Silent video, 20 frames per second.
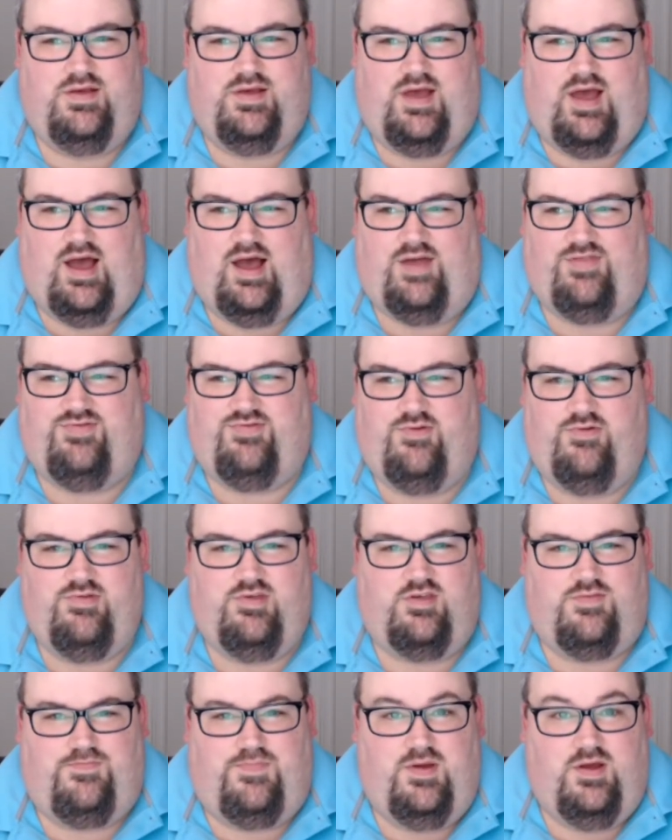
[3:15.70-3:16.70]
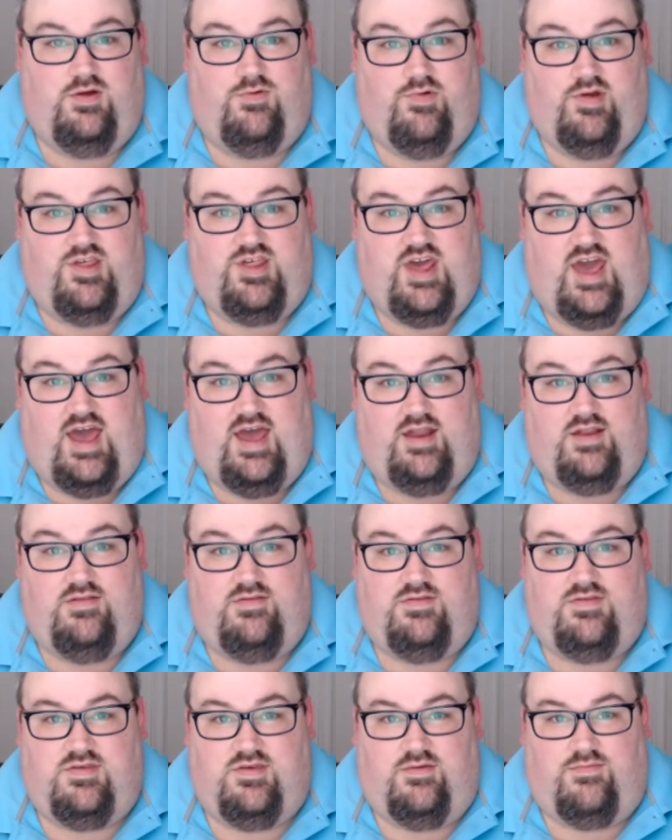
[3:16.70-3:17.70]
uh, throw this beer, which
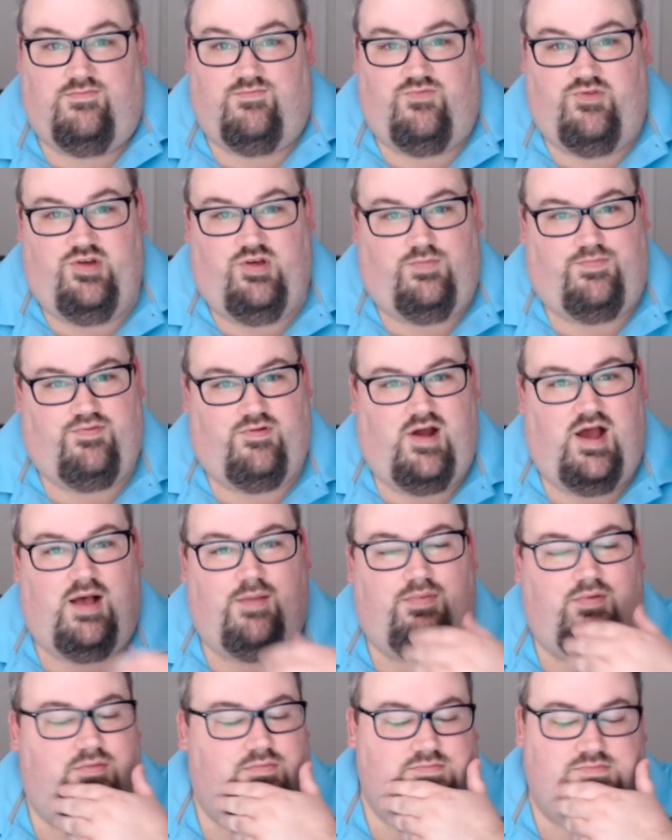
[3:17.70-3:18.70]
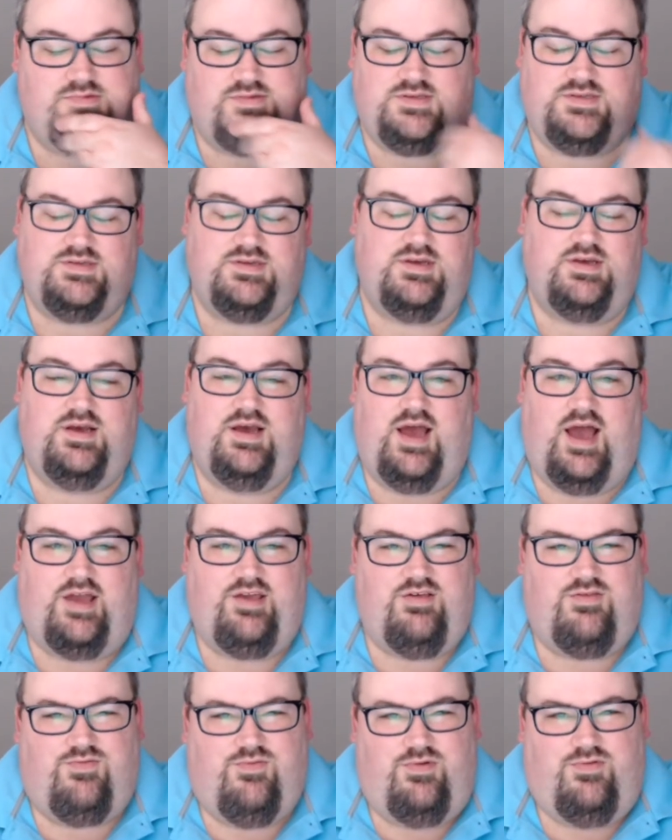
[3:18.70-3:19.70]
had some real problems. I
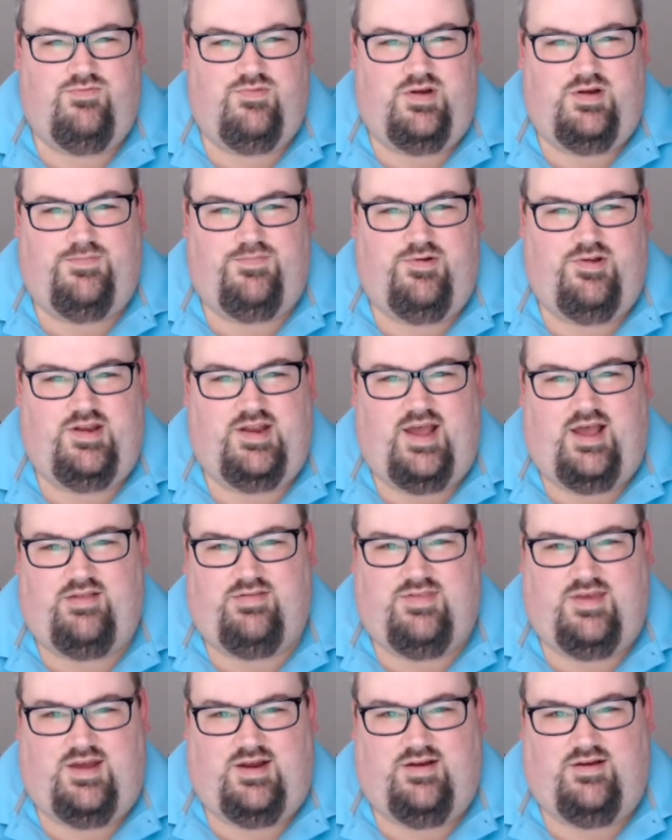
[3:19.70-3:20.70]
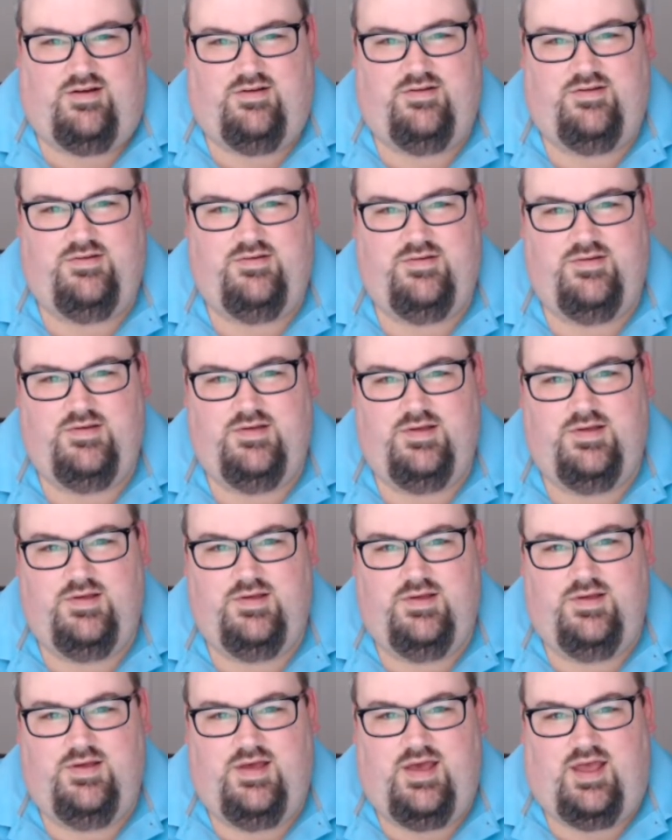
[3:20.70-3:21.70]
just wouldn't want to put it out there
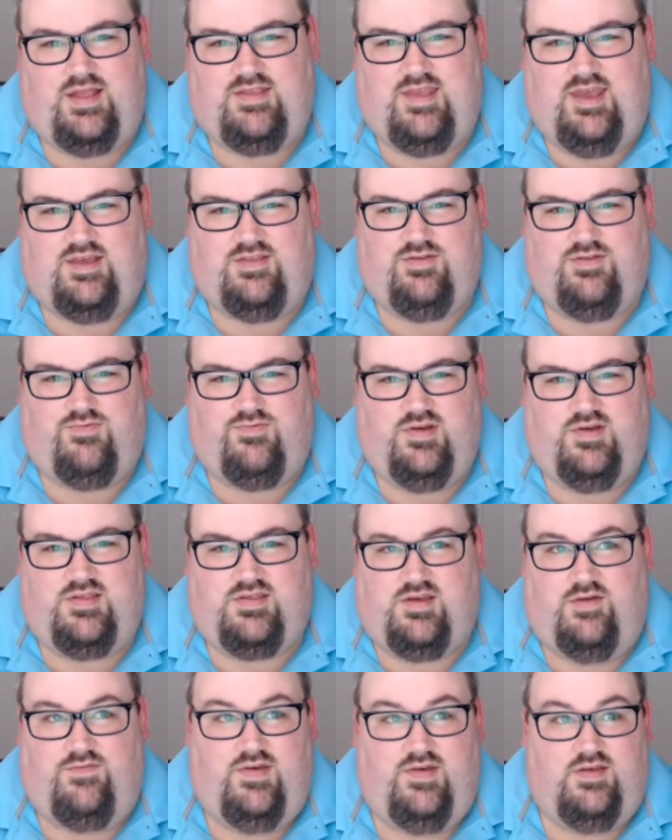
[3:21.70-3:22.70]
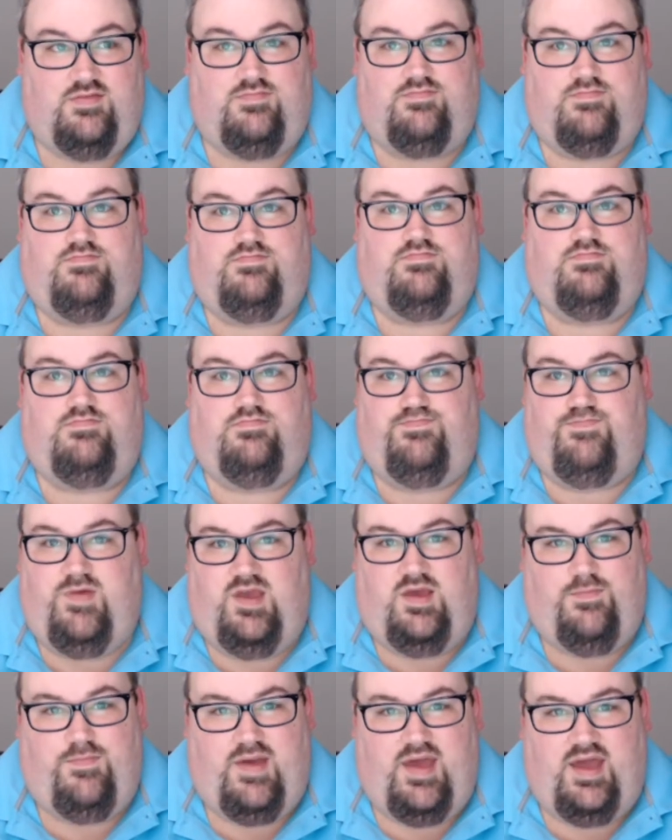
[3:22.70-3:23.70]
and take the risk of it
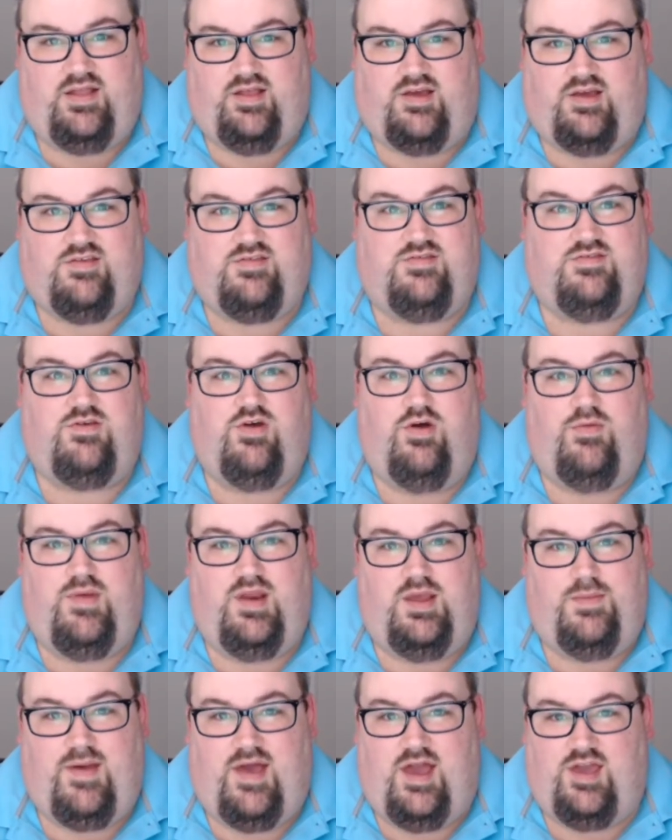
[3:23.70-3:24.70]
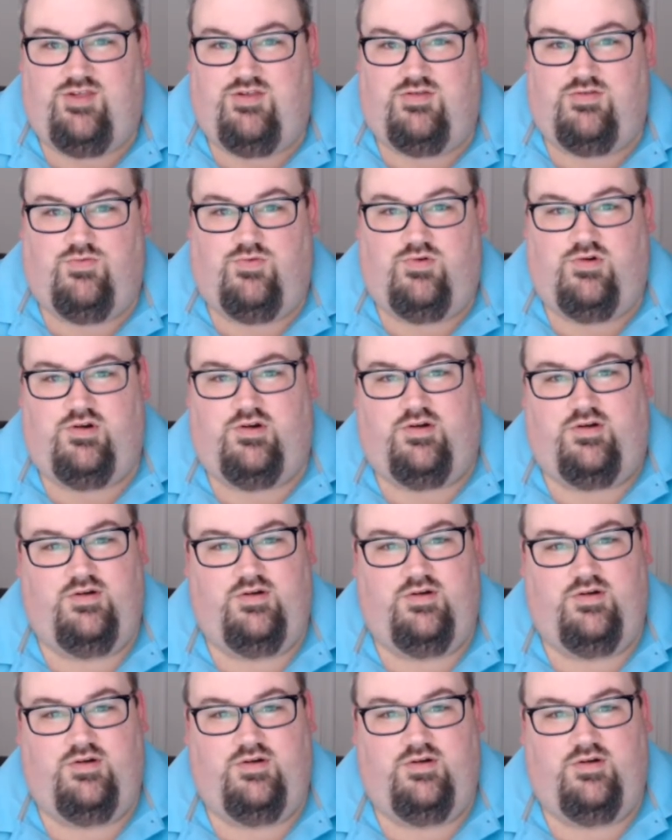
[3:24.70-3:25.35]
being bad, like so many batches were.